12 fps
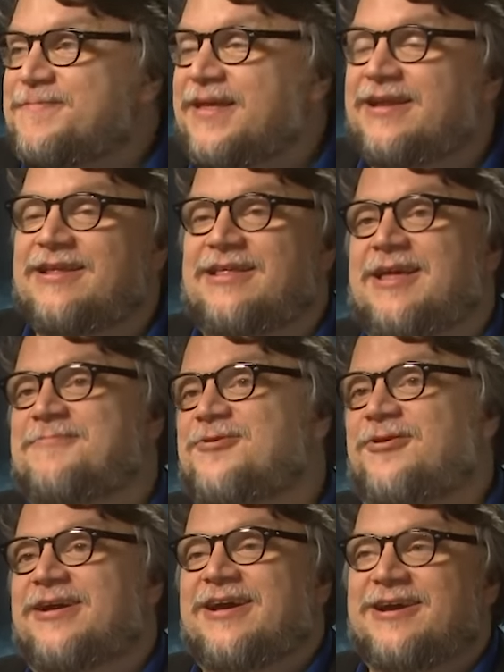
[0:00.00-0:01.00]
And it kept
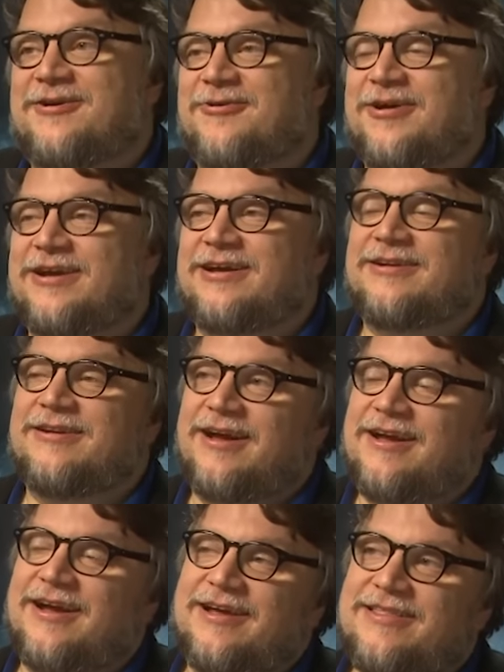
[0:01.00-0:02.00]
going and going. And
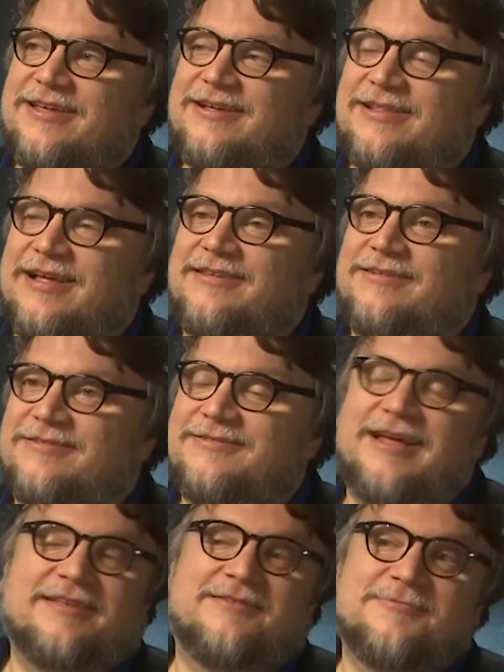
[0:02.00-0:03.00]
I think that's
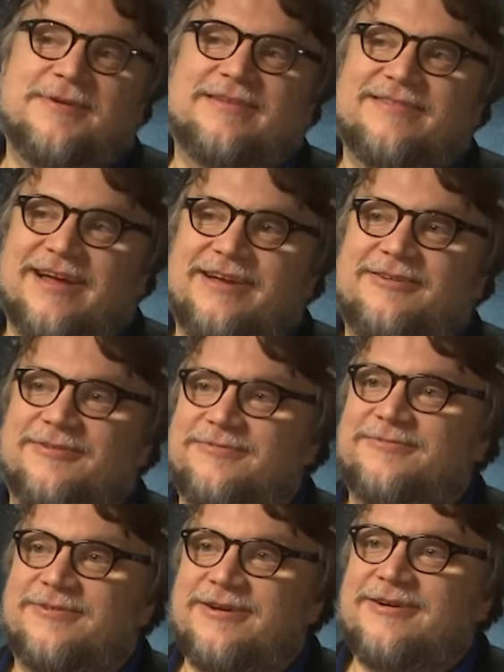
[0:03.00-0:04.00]
the best night
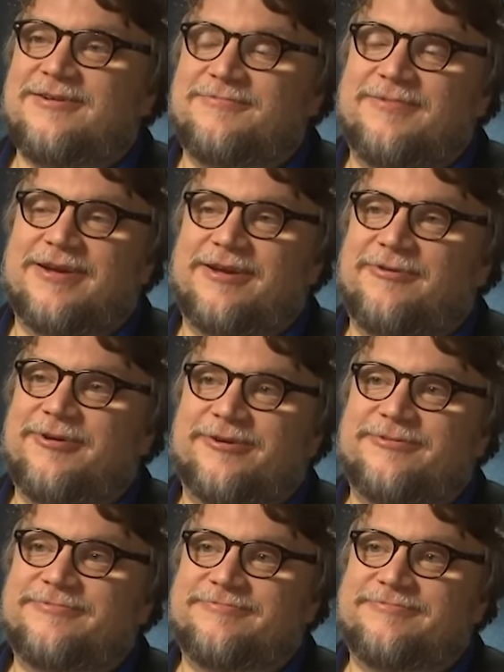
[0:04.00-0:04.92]
of my career.